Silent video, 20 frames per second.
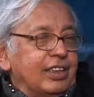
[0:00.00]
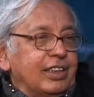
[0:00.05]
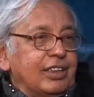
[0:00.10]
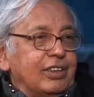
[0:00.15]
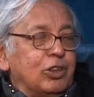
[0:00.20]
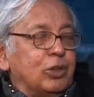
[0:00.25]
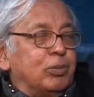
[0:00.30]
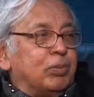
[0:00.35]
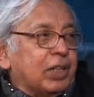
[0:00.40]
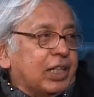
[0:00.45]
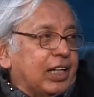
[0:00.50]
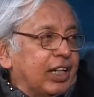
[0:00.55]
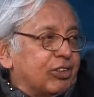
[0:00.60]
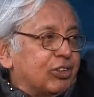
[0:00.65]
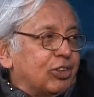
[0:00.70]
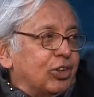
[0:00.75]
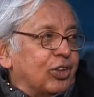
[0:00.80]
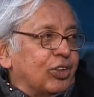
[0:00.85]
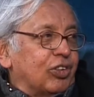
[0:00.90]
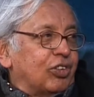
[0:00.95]
Om Prakash
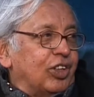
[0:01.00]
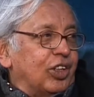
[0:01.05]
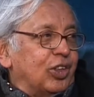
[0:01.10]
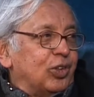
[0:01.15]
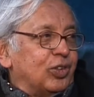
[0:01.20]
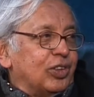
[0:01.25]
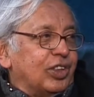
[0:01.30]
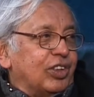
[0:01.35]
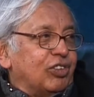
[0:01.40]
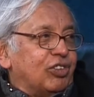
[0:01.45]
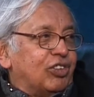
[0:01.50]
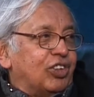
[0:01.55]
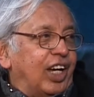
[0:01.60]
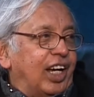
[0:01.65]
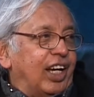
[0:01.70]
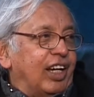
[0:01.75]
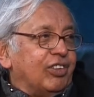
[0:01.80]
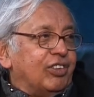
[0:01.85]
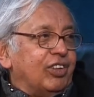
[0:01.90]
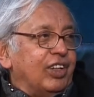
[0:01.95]
Chaurasia, who was in
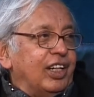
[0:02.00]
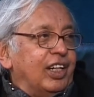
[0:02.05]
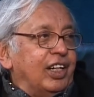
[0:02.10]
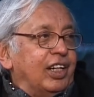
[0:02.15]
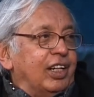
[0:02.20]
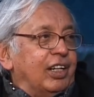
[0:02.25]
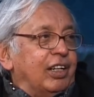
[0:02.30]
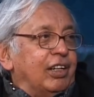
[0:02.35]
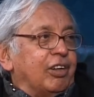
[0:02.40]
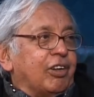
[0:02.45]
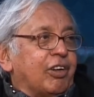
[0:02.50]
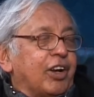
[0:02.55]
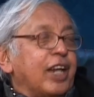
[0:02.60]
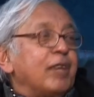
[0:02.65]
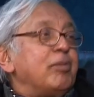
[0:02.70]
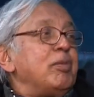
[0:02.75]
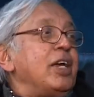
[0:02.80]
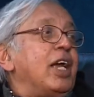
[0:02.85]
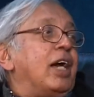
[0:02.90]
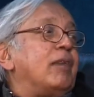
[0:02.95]
charge,
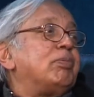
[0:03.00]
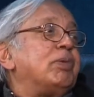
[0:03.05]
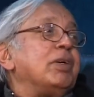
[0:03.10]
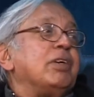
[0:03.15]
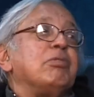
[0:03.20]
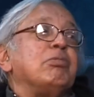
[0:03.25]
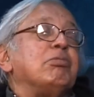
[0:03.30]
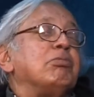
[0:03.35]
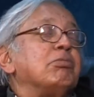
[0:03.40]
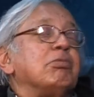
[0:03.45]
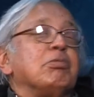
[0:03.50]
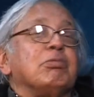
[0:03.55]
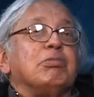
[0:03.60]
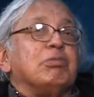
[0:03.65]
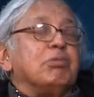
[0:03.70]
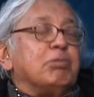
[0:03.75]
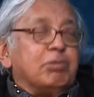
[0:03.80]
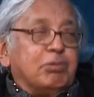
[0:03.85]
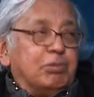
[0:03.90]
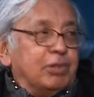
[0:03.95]
rang me up in
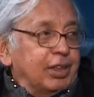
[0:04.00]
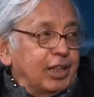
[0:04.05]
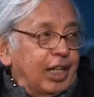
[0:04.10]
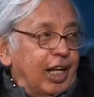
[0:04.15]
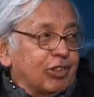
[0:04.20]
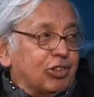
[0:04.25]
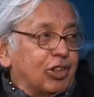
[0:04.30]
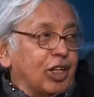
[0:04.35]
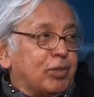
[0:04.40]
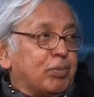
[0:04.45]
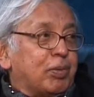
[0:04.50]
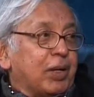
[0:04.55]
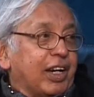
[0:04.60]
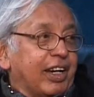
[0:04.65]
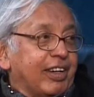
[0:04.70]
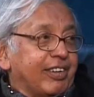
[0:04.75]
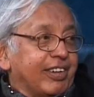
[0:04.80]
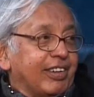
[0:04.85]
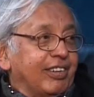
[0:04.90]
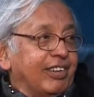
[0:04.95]

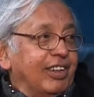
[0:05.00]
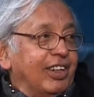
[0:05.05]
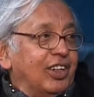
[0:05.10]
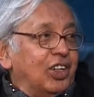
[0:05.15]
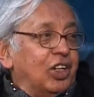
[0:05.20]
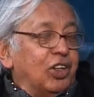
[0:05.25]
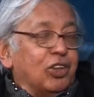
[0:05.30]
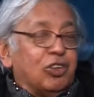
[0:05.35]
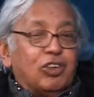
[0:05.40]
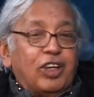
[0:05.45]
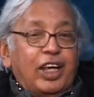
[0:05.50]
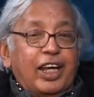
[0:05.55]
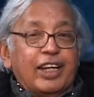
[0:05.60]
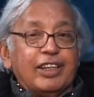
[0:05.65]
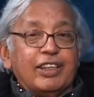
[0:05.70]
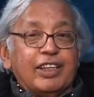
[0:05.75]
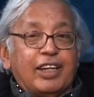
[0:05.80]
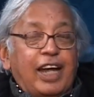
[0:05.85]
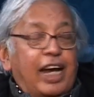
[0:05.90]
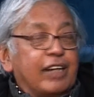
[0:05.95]
exasperation, saying
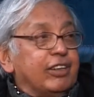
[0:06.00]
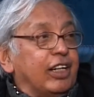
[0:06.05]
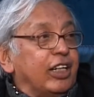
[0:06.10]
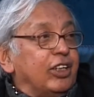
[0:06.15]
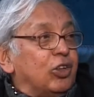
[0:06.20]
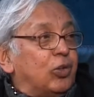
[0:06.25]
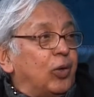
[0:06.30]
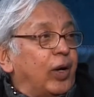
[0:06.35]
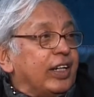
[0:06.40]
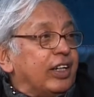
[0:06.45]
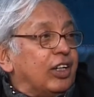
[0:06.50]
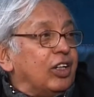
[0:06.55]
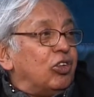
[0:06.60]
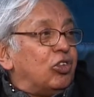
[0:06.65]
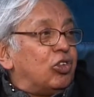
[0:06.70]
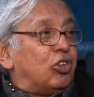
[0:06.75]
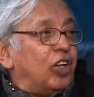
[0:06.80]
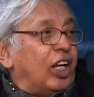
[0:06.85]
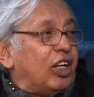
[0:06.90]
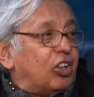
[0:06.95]
that
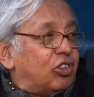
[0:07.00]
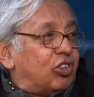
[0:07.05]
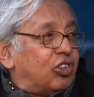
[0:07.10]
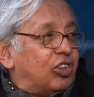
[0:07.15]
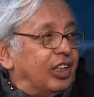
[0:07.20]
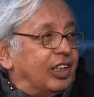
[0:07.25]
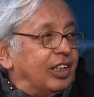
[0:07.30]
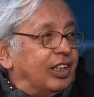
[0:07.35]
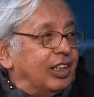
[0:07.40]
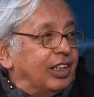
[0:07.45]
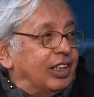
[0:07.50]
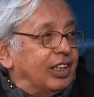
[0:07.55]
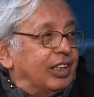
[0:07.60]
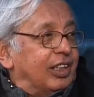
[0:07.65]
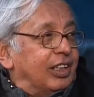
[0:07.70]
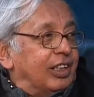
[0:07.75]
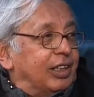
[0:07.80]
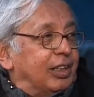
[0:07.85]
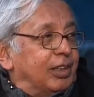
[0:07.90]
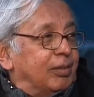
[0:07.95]
126
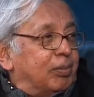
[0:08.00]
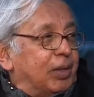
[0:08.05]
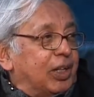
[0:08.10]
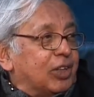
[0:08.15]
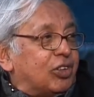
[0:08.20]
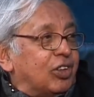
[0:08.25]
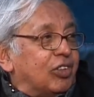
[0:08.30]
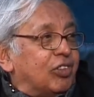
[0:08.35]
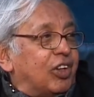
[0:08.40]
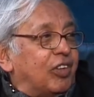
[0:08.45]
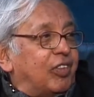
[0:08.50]
persons have